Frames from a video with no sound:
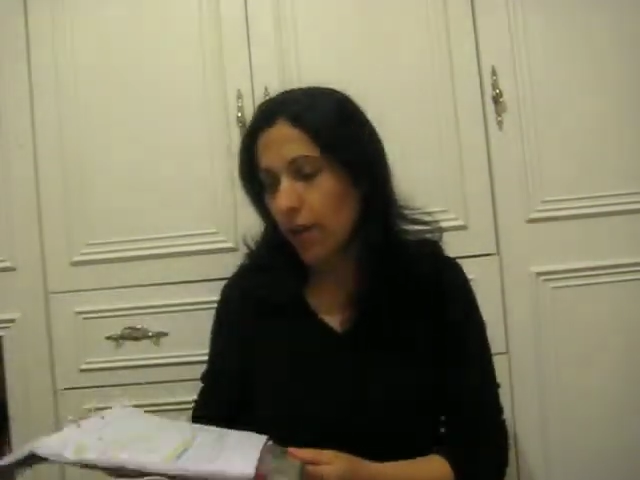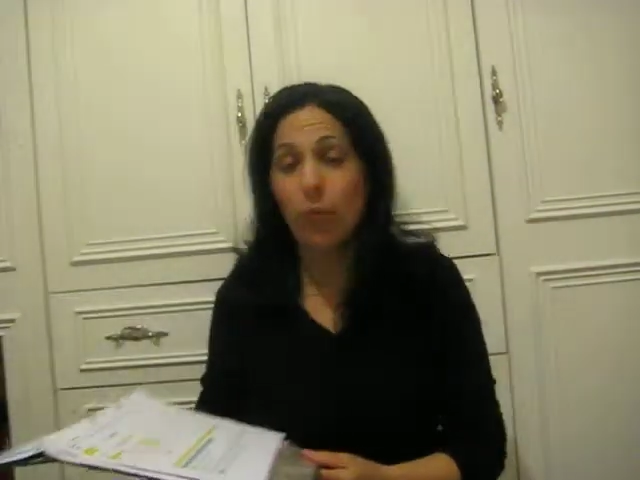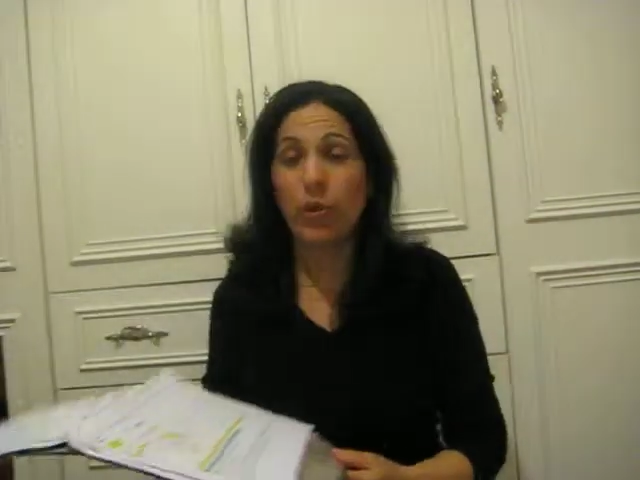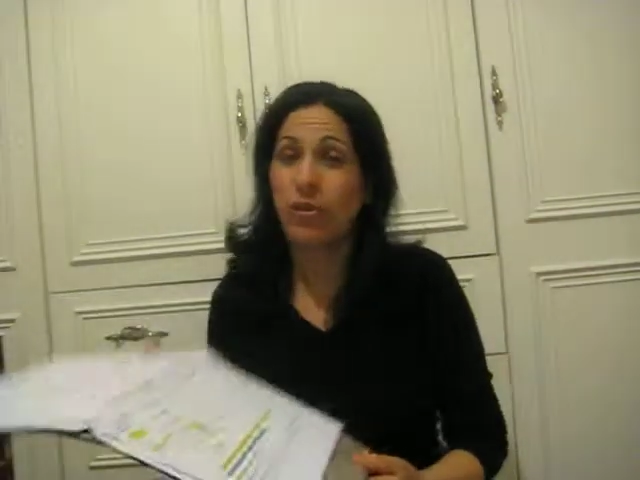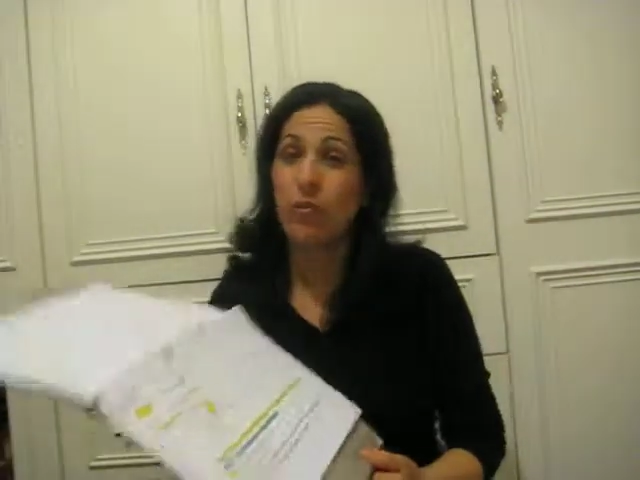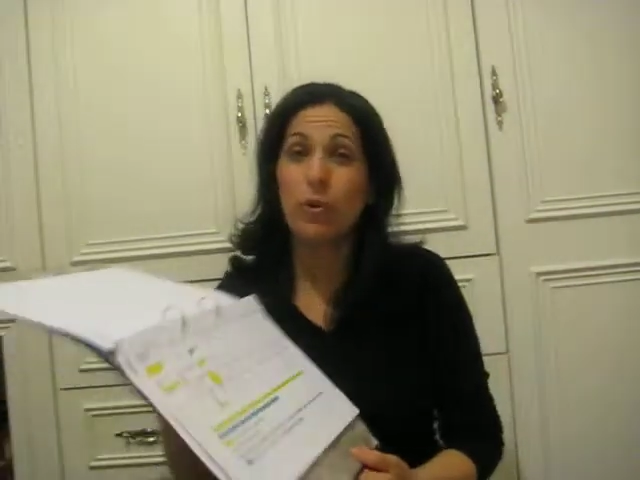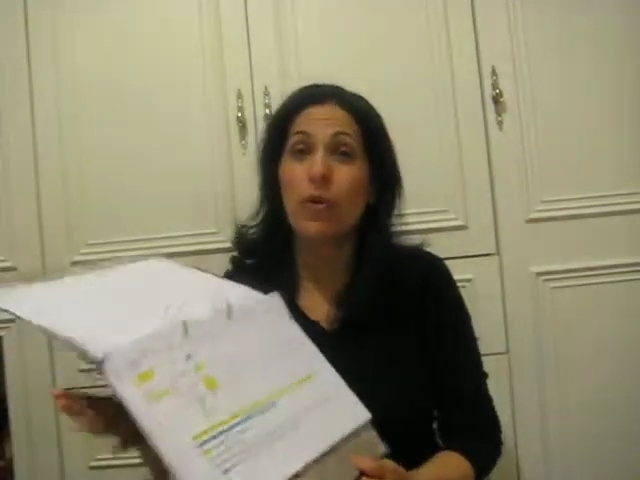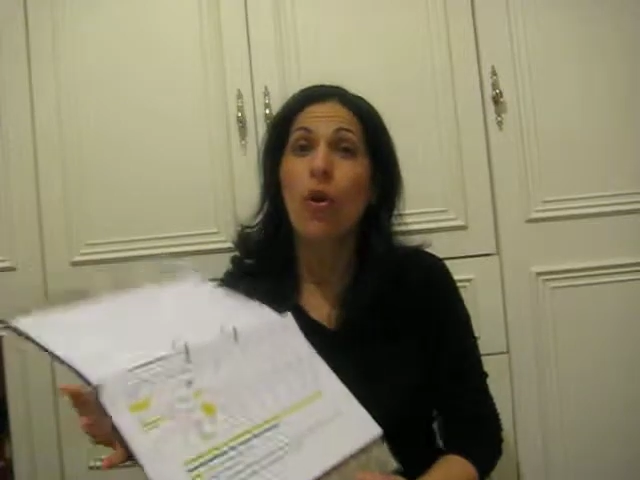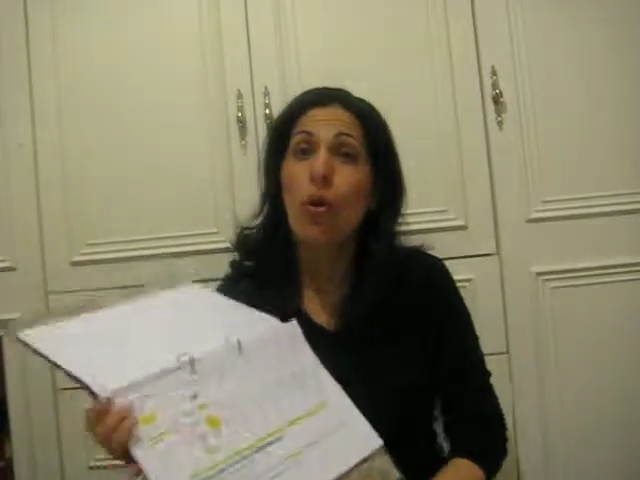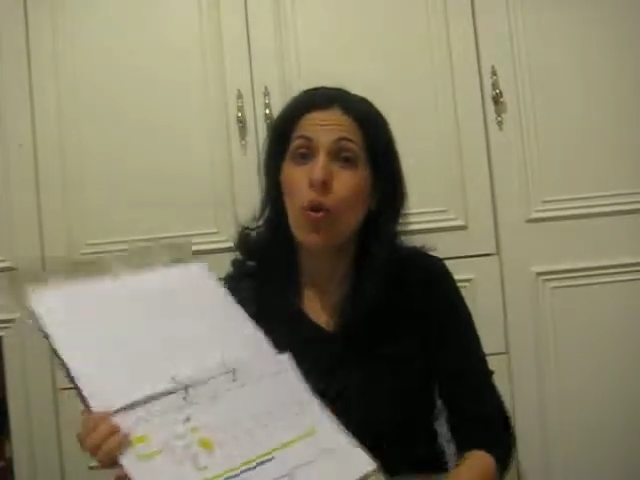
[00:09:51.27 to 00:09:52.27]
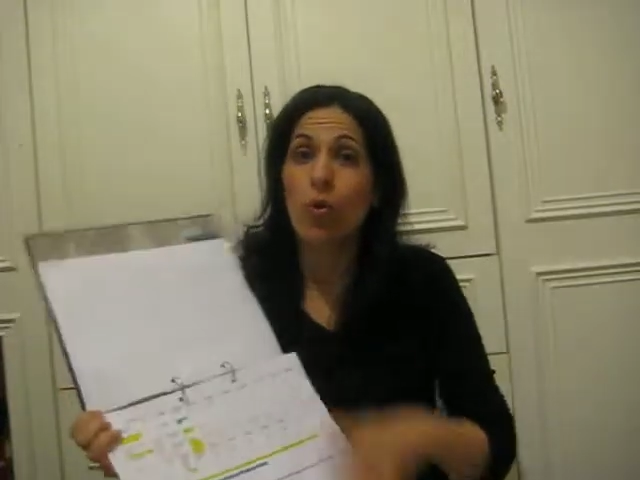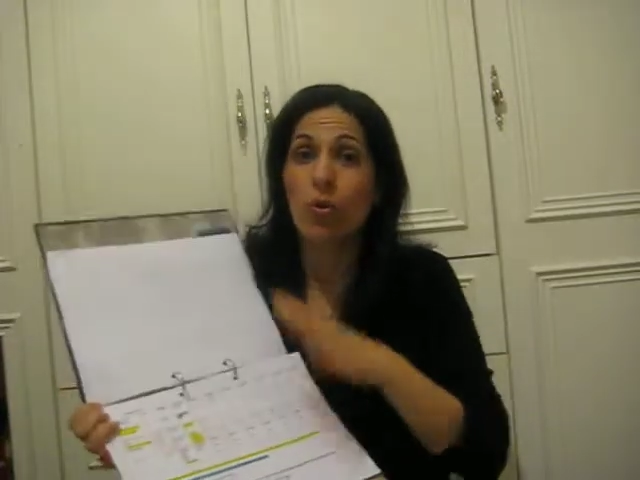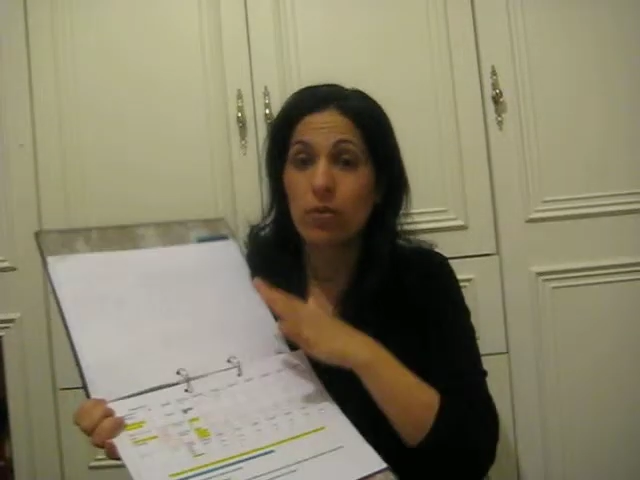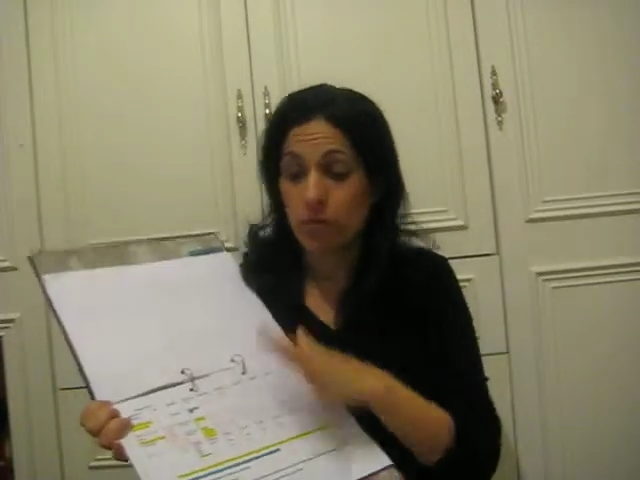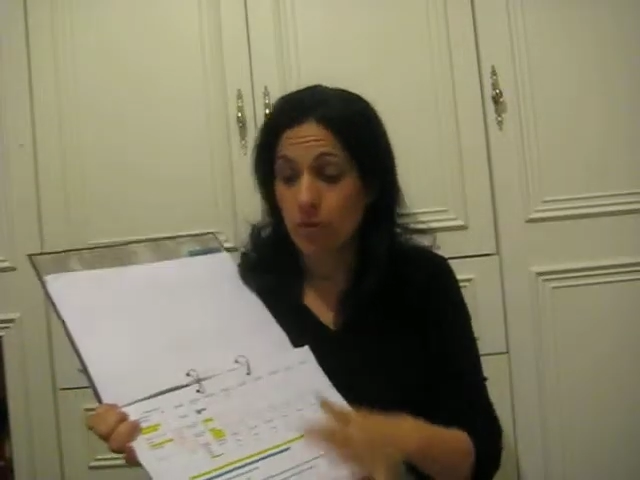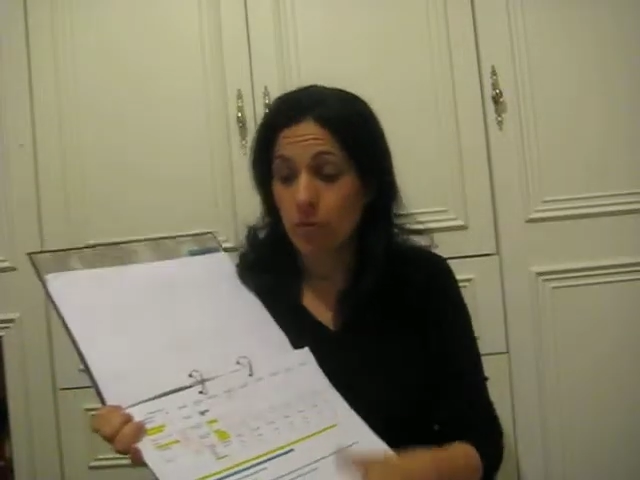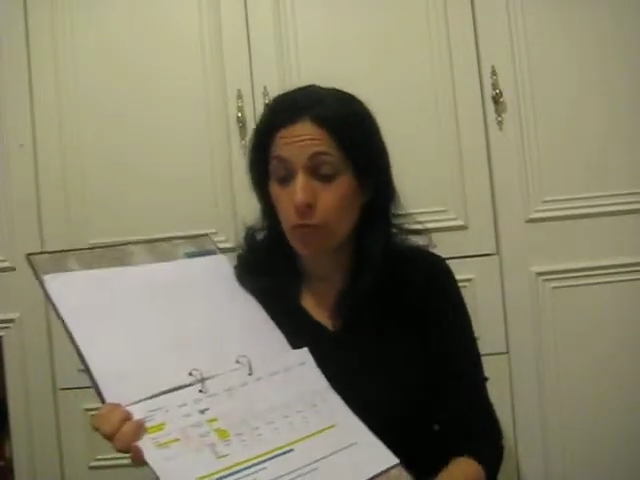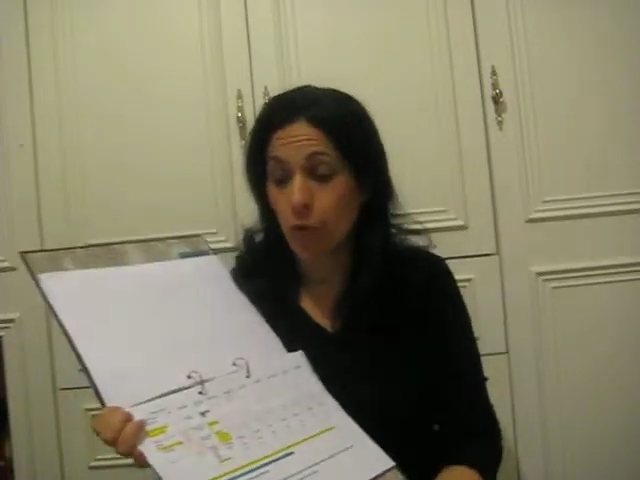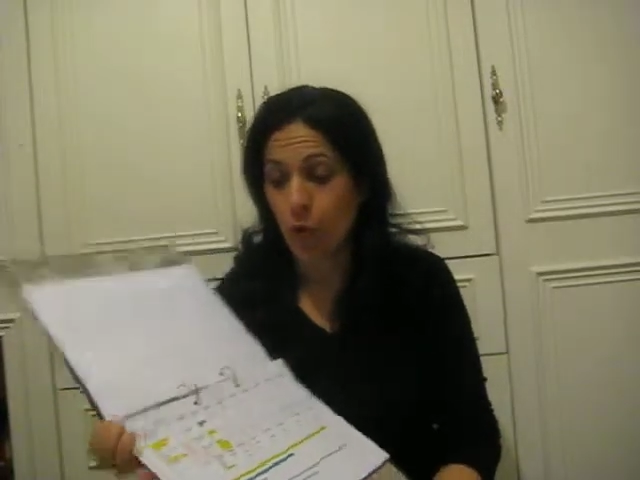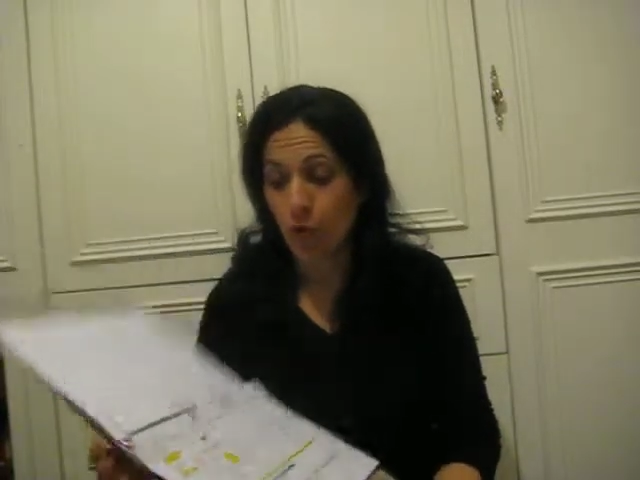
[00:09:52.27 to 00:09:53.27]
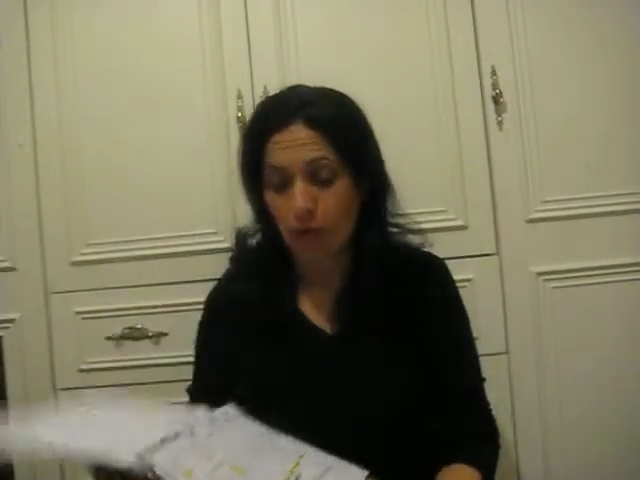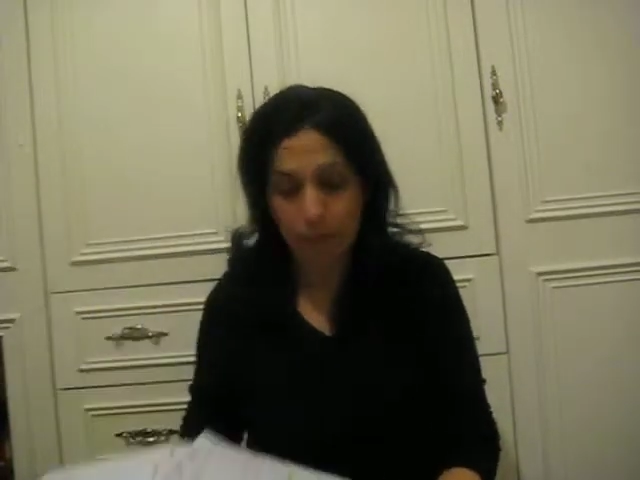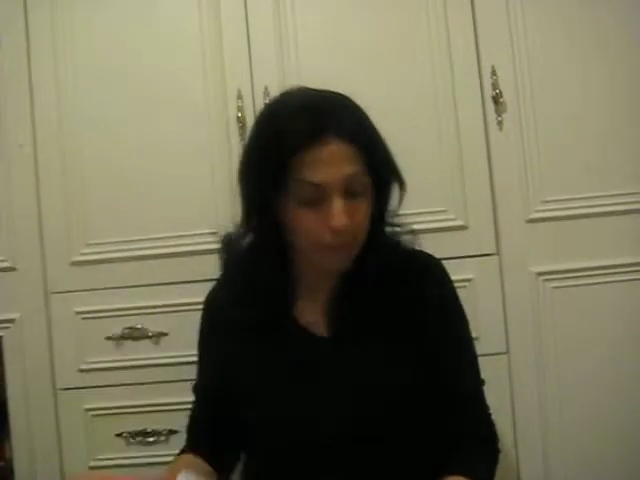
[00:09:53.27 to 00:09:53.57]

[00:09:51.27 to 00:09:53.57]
with the whole program.